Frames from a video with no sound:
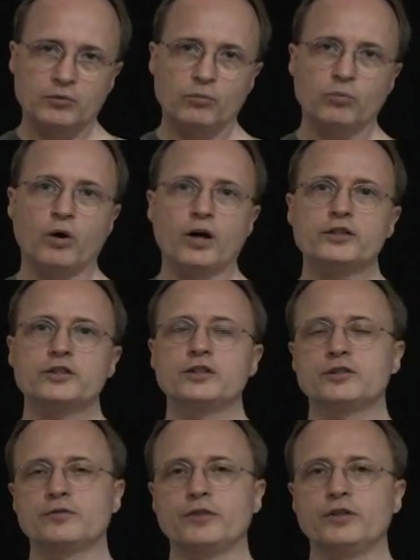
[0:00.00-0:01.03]
watch
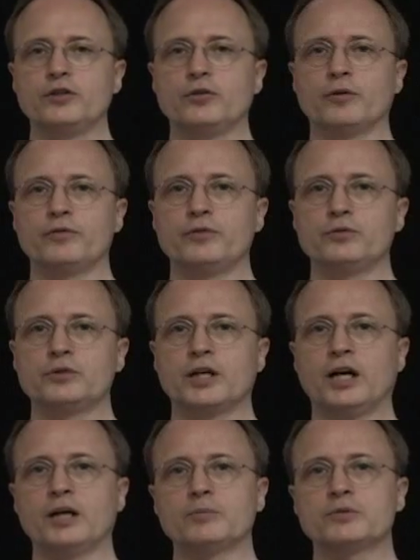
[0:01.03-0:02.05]
this video a few
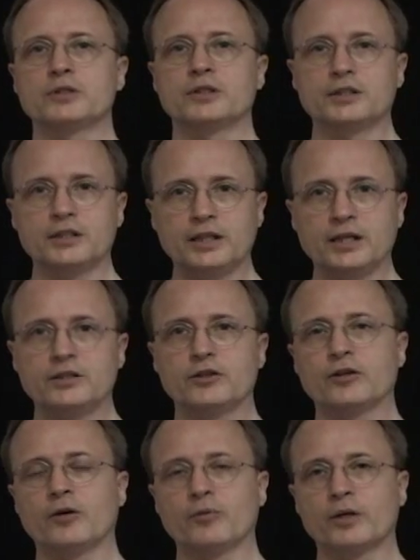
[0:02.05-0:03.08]
times, and at the end
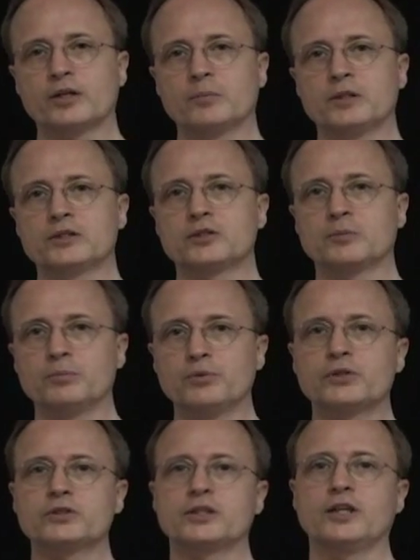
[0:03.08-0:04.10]
here I'll recommend some
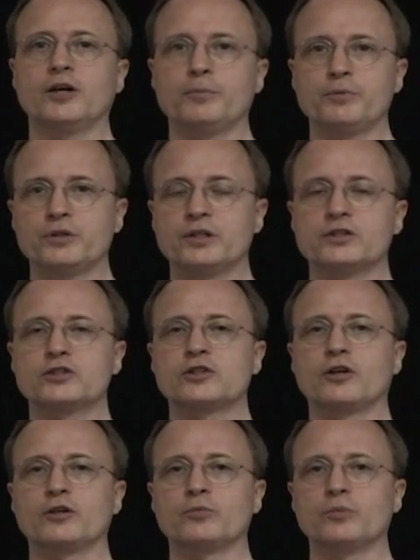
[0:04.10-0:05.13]
books to help you get
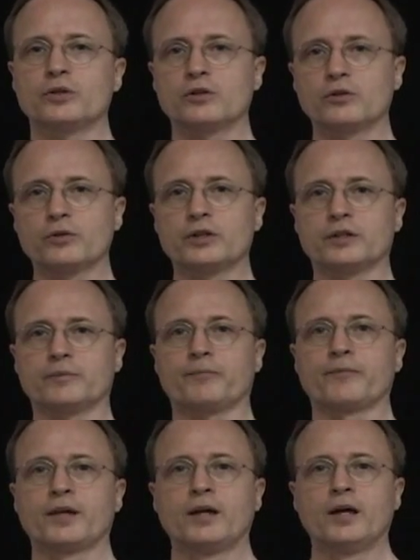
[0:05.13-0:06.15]
started with learning
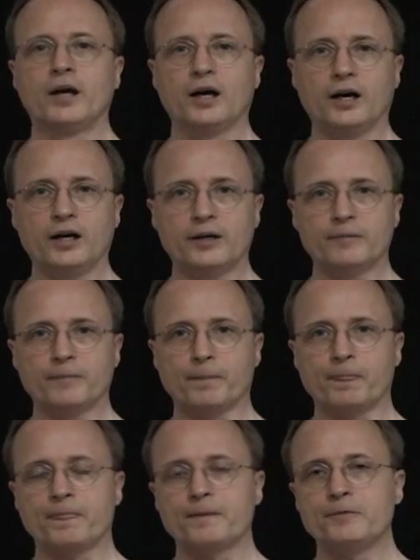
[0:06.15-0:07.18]

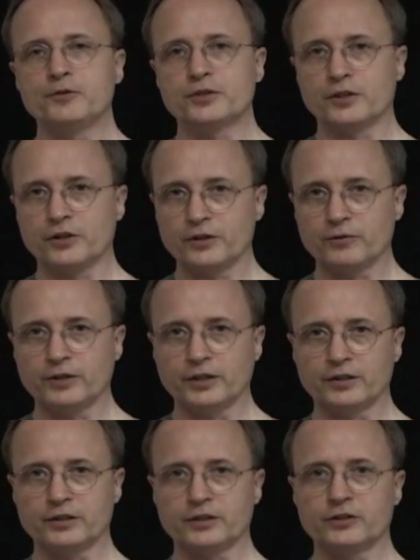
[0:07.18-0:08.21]
music theory
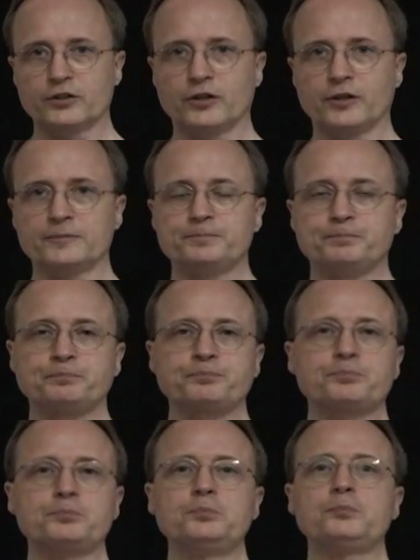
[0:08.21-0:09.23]
on the guitar.
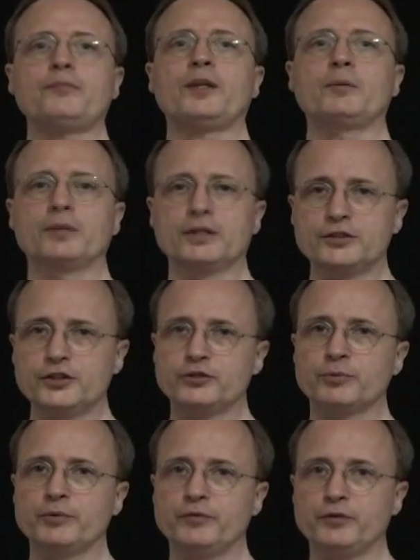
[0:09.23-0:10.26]
But let's just
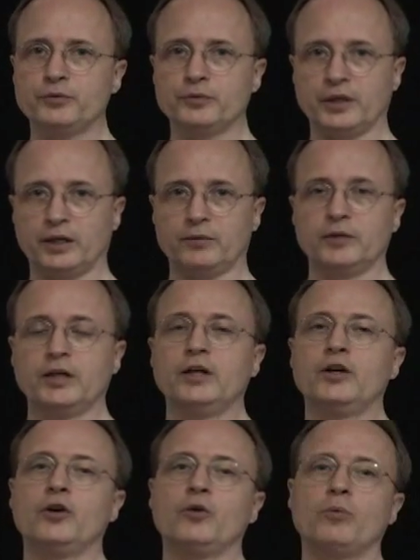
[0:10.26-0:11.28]
review now.
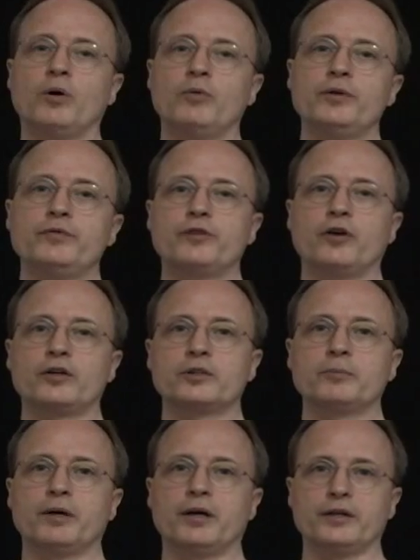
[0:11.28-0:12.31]
What we've talked
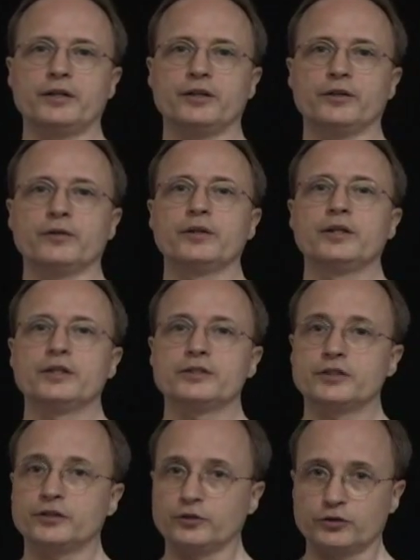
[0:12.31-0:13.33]
about here is
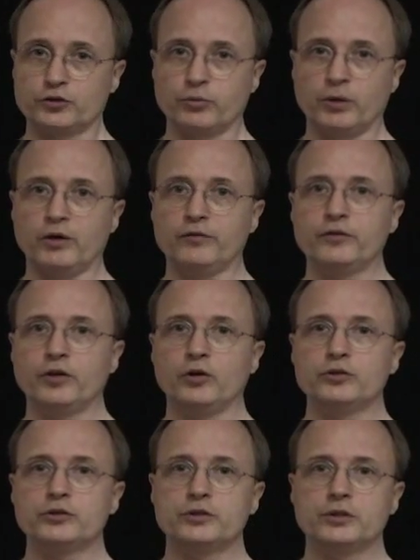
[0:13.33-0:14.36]
that there's 12
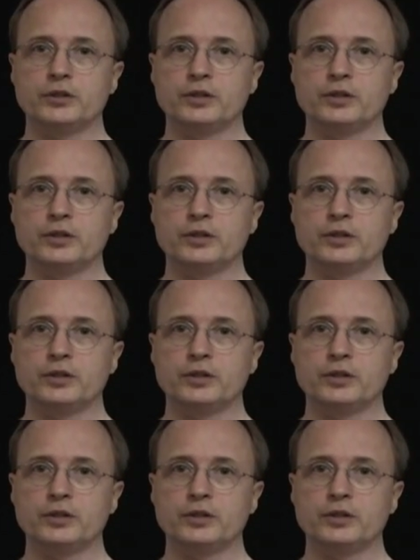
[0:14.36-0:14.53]
notes